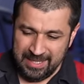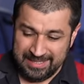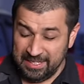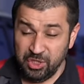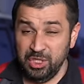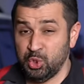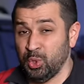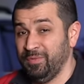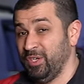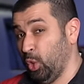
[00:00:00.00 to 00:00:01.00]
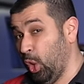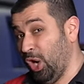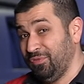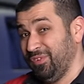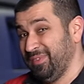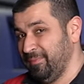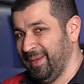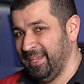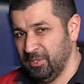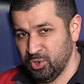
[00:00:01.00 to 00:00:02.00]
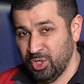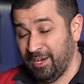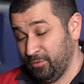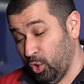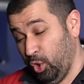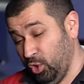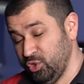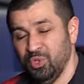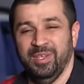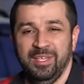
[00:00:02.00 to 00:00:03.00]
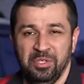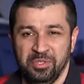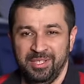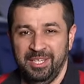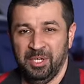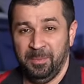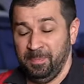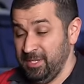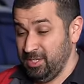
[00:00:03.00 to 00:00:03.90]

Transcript: It's actually driven off of the balance shaft, also gear to gear.